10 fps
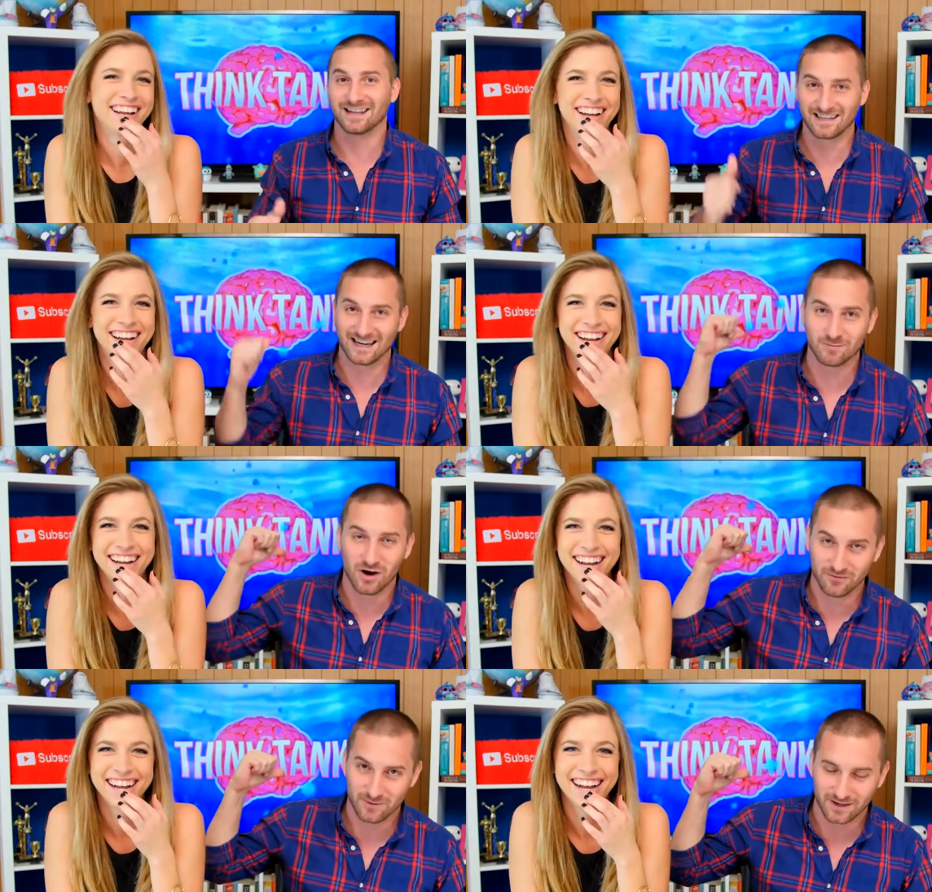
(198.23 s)
Speaker 1: now get him
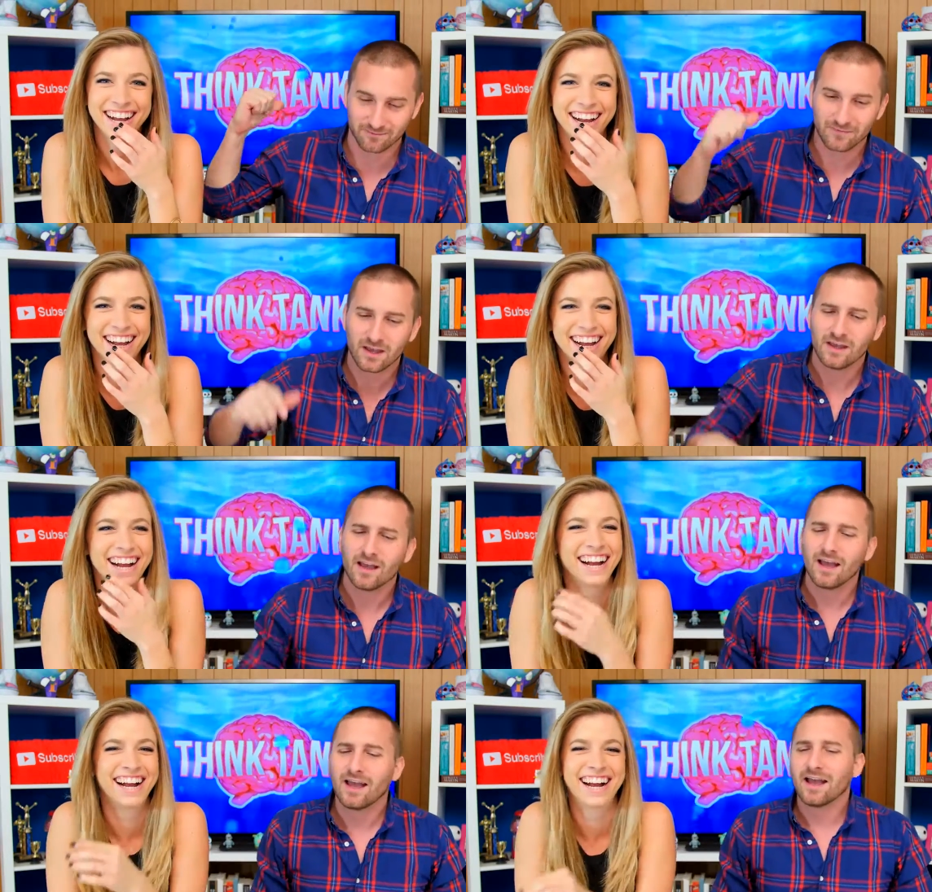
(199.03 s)
off me.
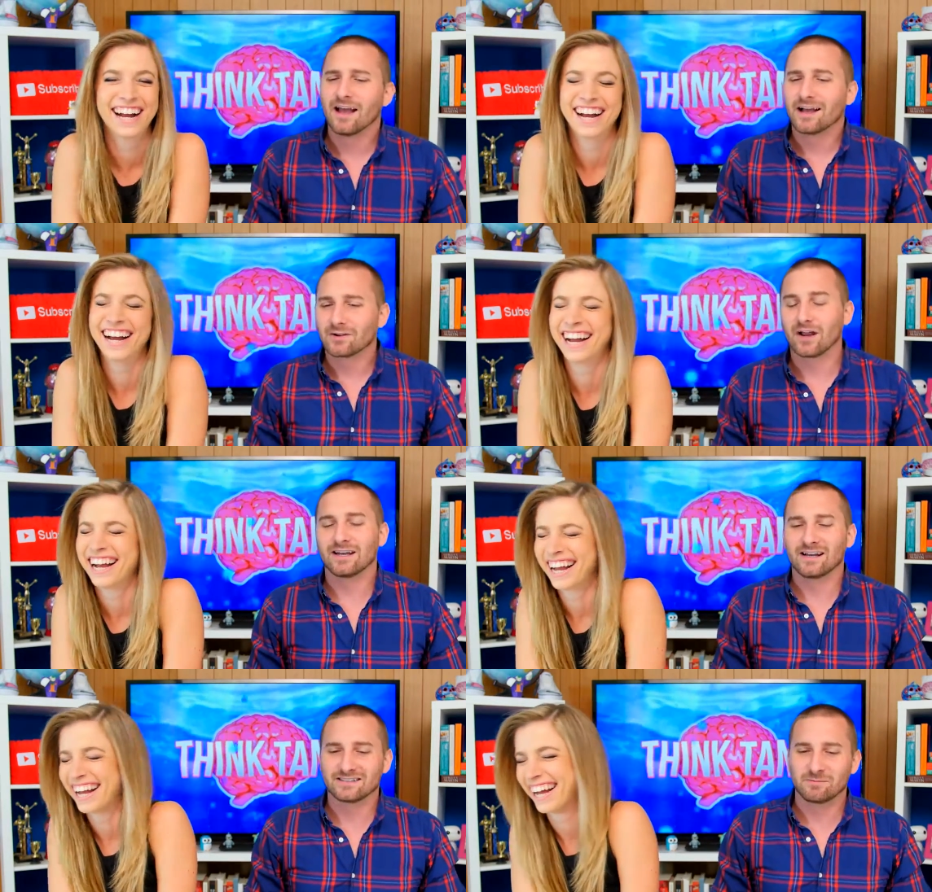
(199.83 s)

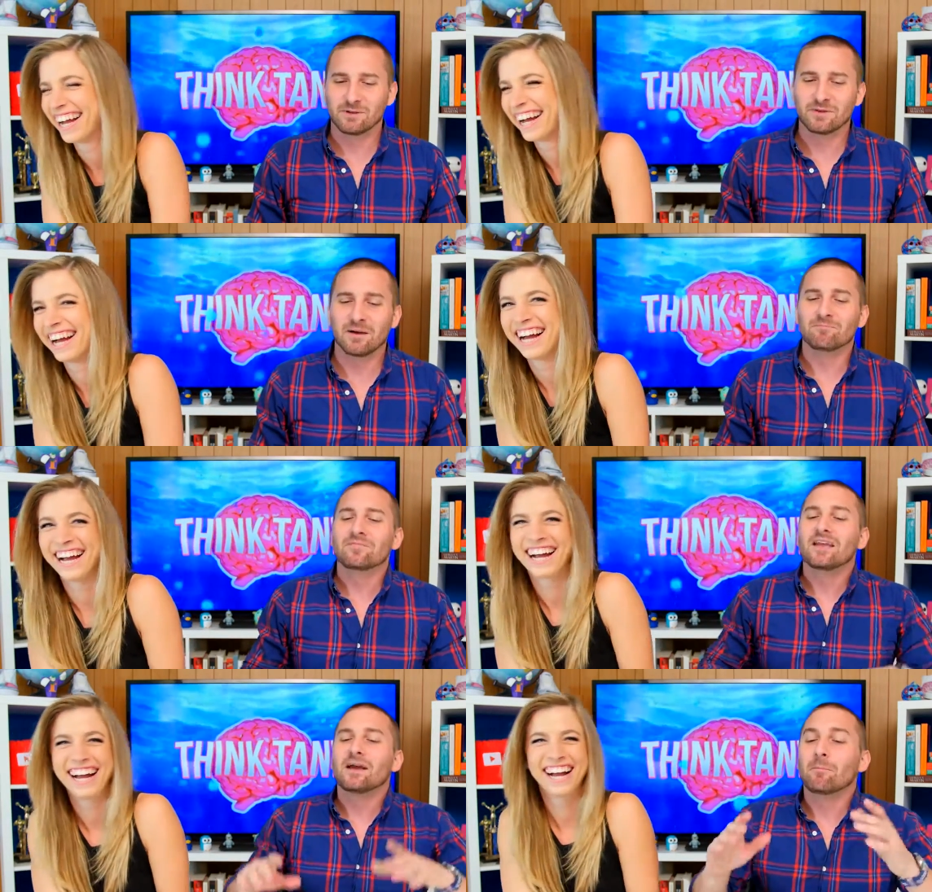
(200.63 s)
Great, now he's gonna beat me up.
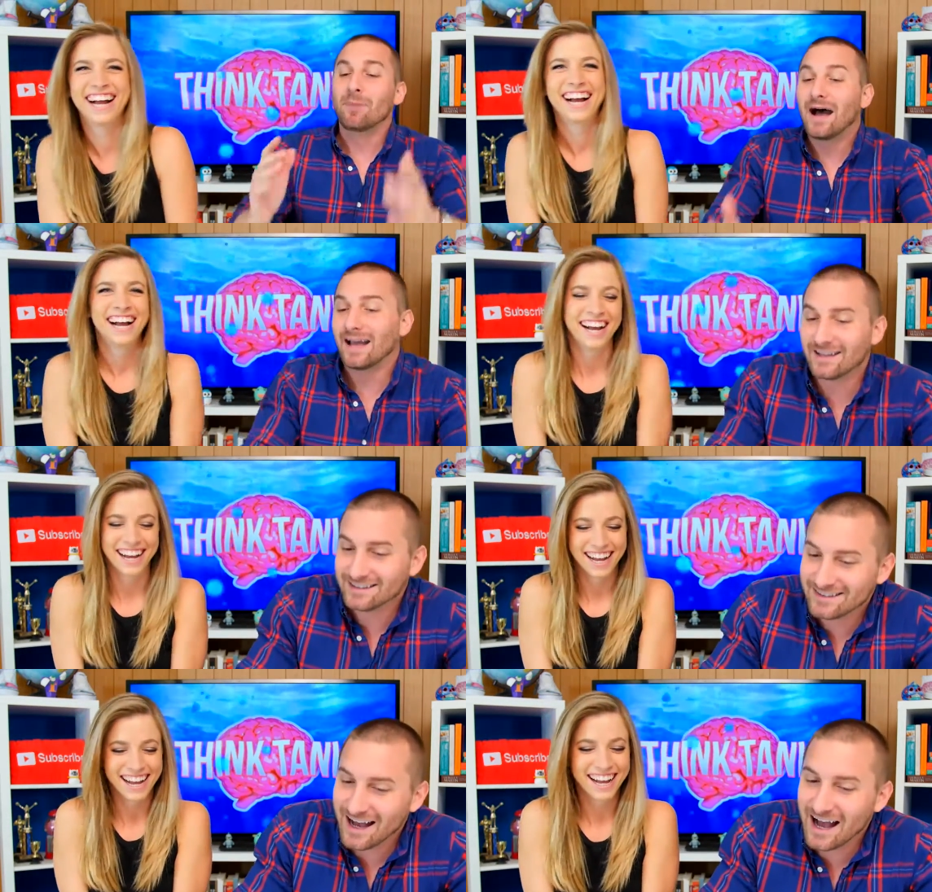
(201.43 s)
But
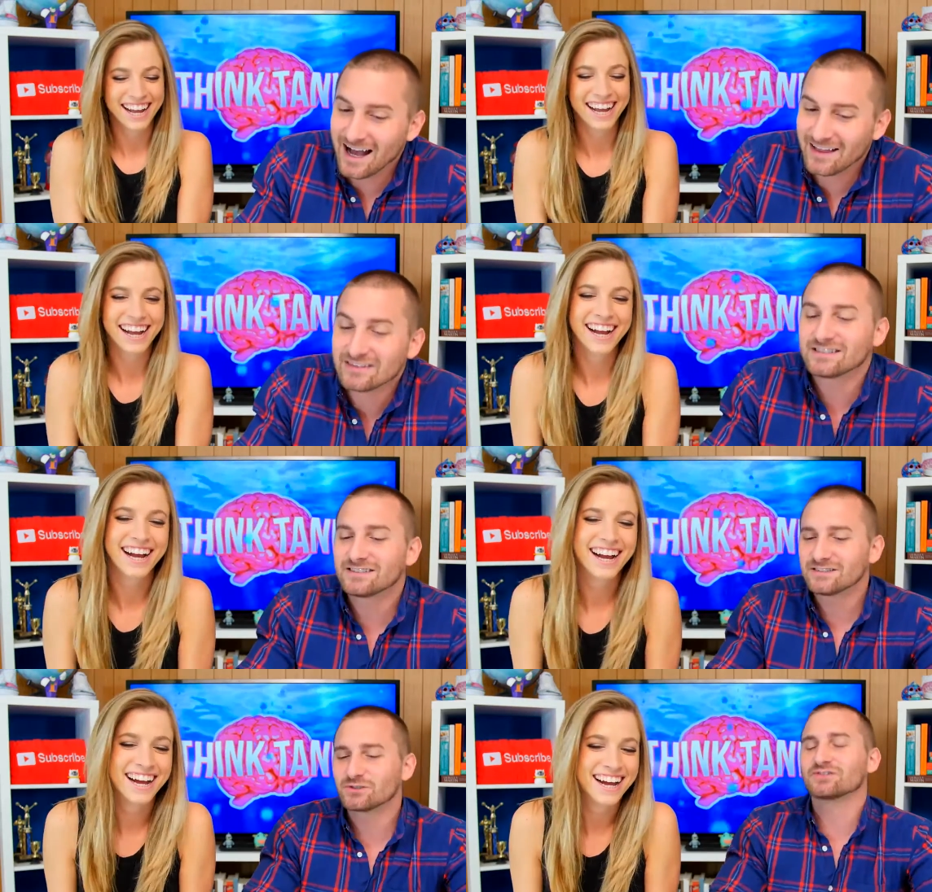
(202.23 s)
uh, this
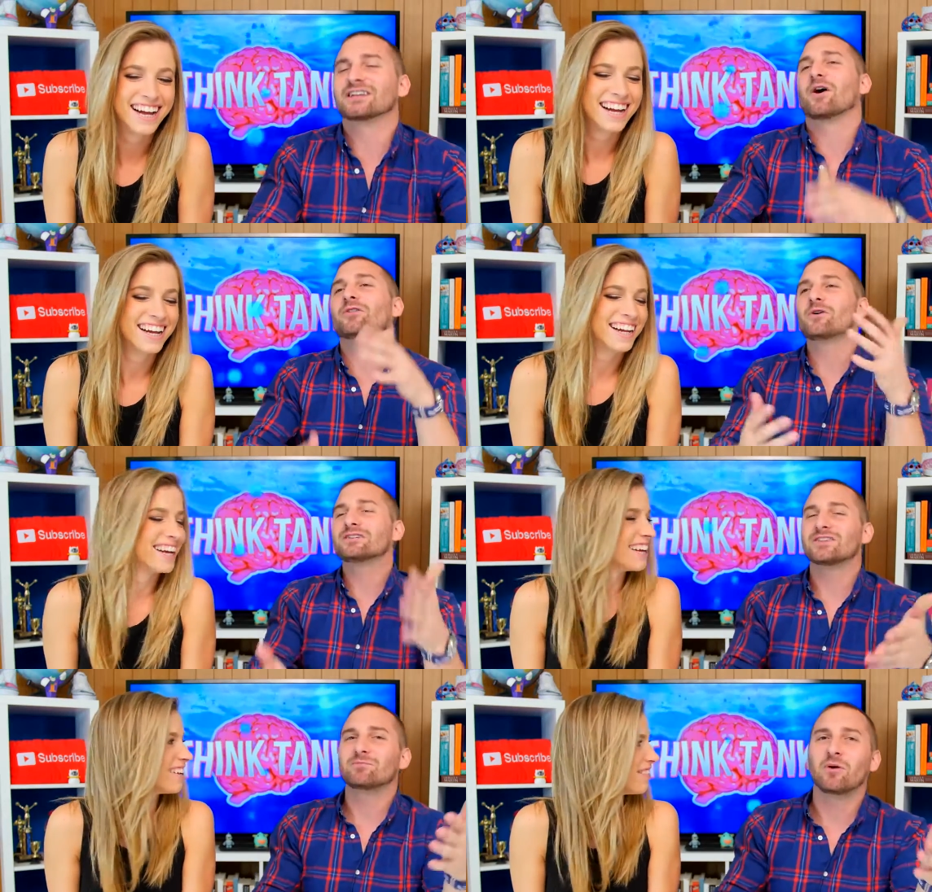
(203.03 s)
is interesting. Although,
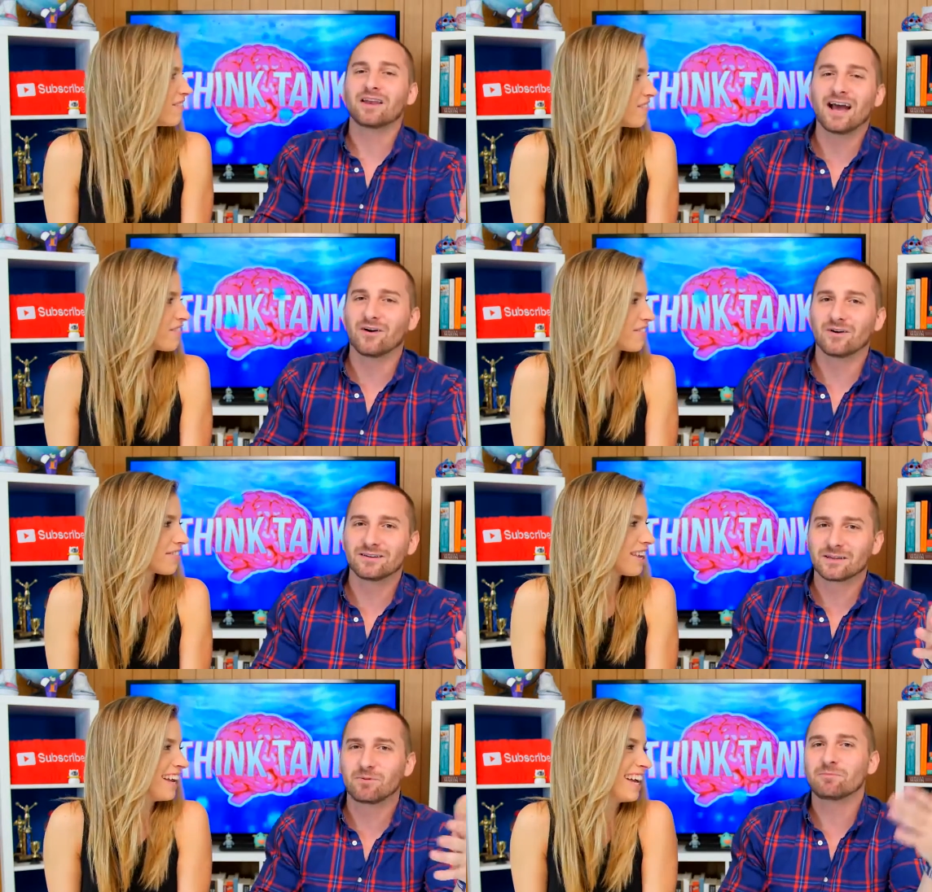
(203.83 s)
as they point
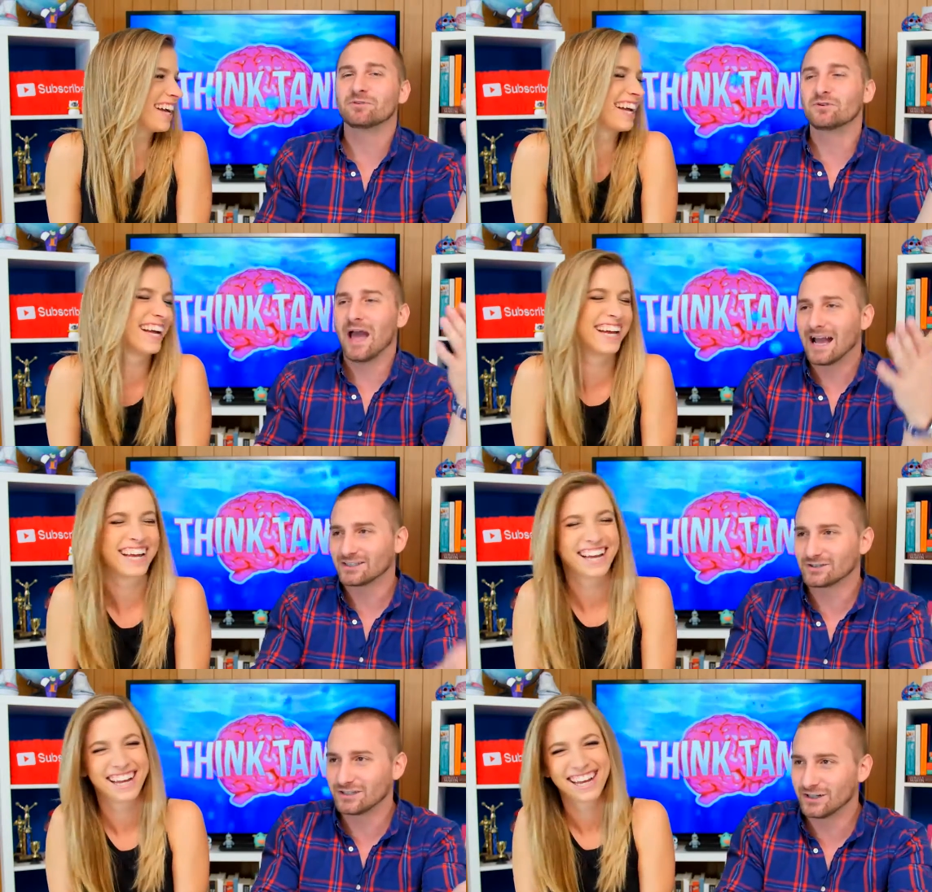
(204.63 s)
out, like people who
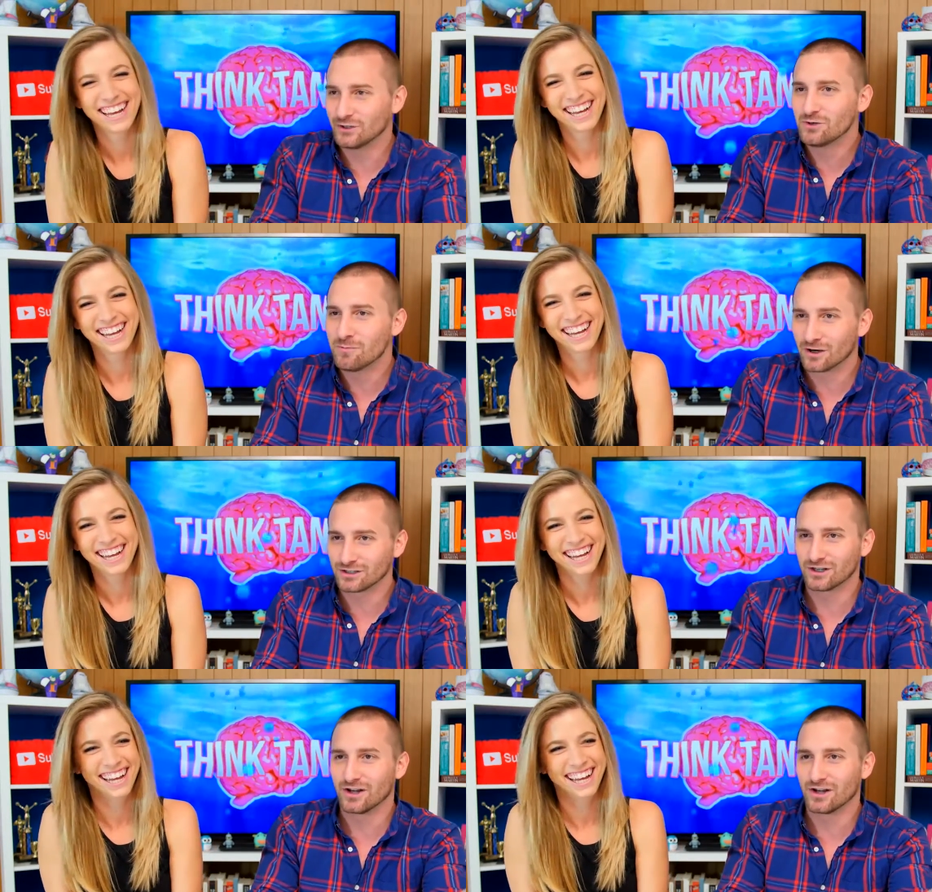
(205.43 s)
actually do martial